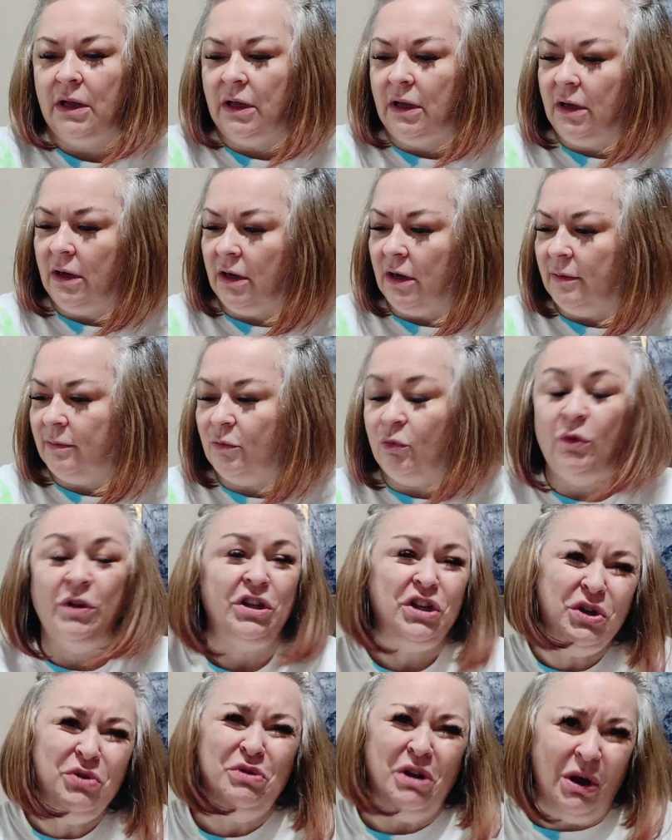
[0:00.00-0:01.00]
Well,
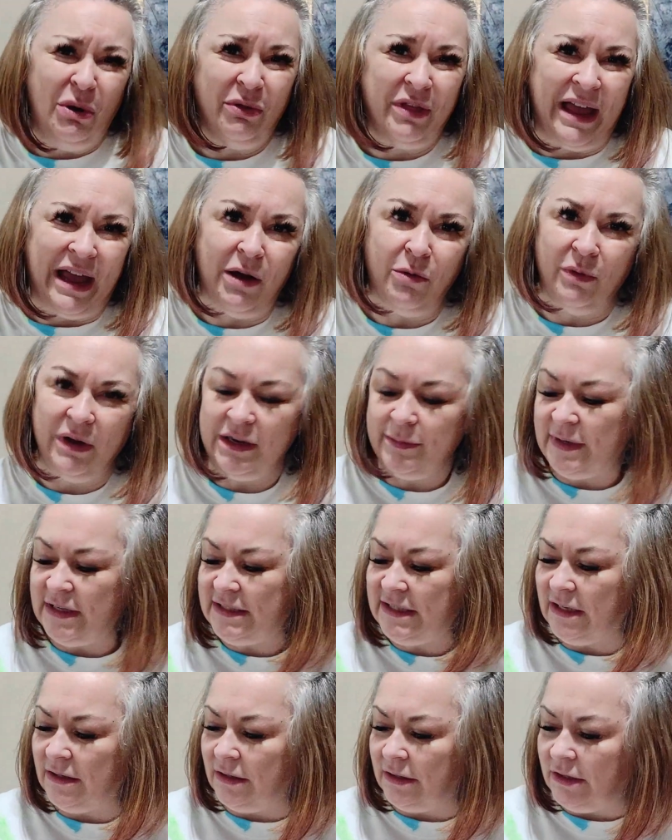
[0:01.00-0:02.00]
you know that. Why am I
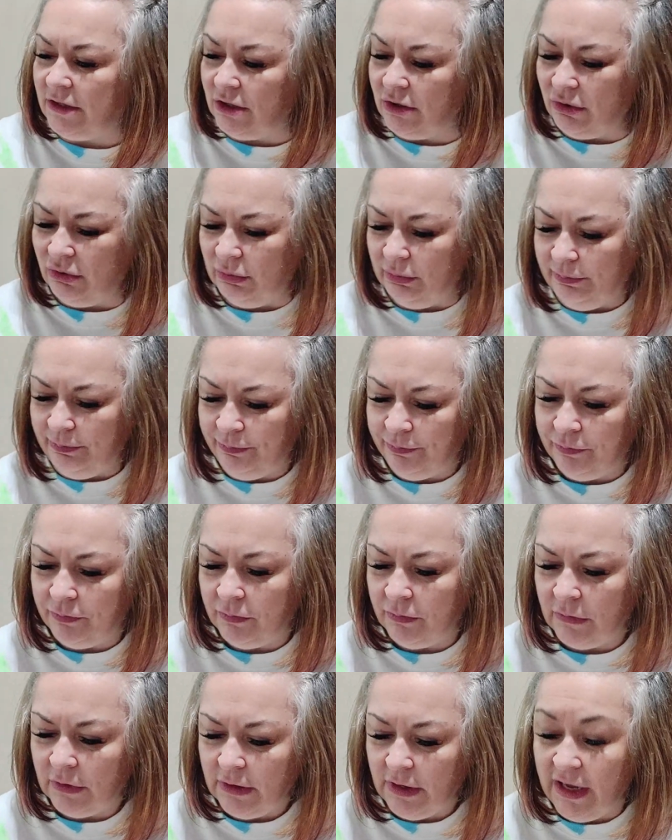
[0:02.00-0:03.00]
telling you?
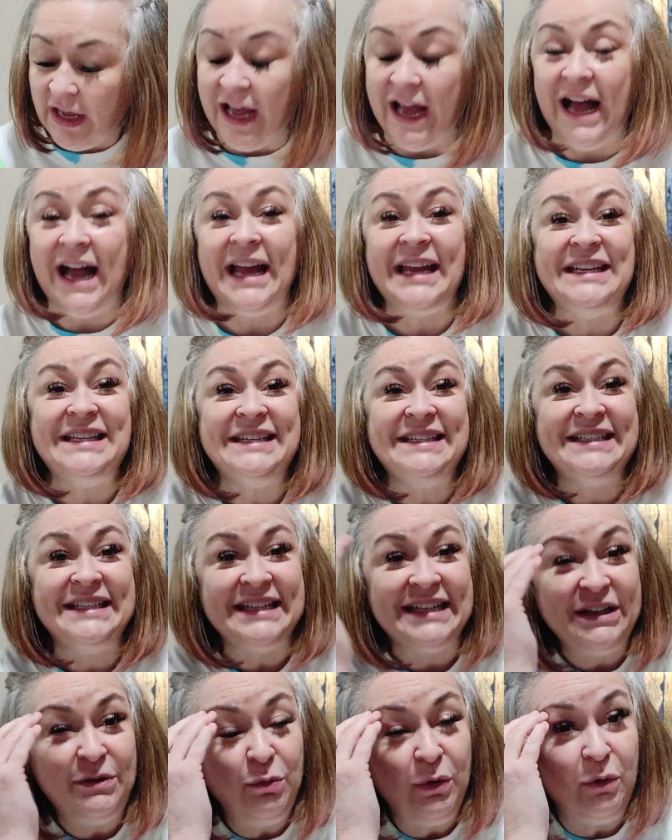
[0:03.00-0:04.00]
I
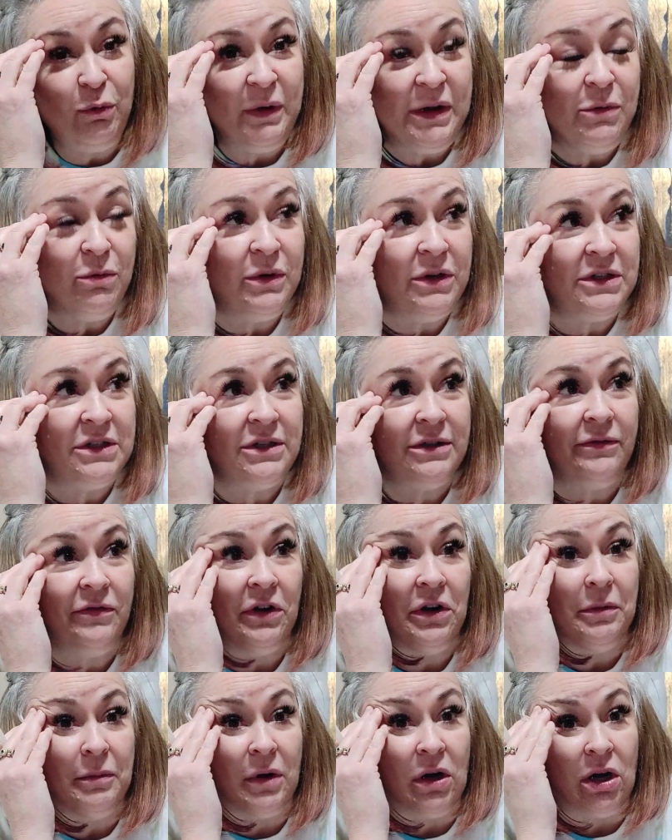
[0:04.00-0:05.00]
did when we went to
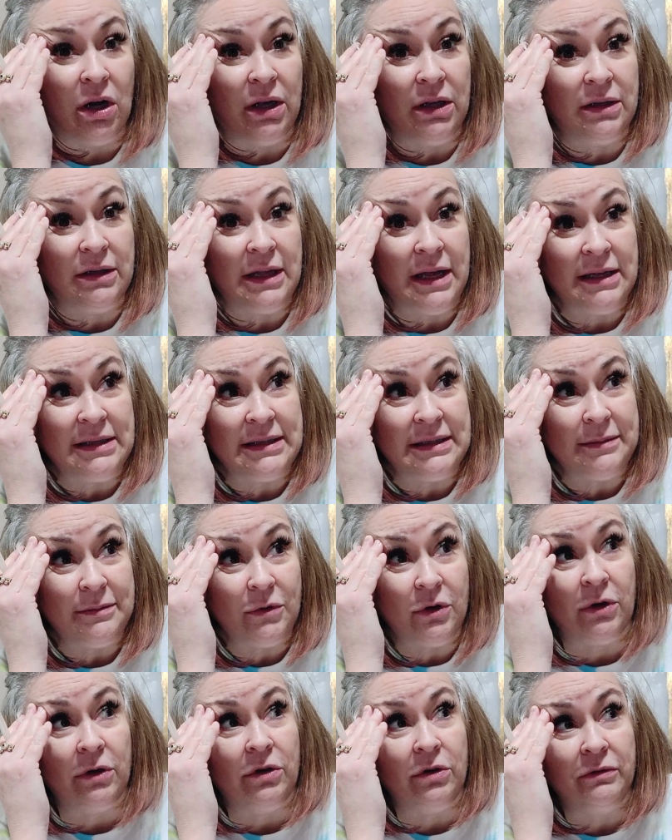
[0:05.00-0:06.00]
Vermont
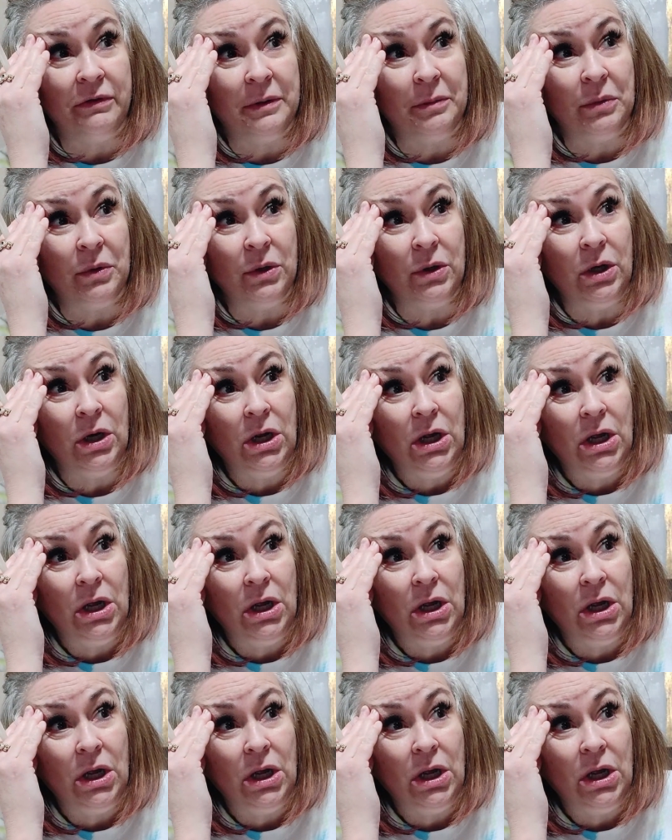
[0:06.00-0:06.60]
November.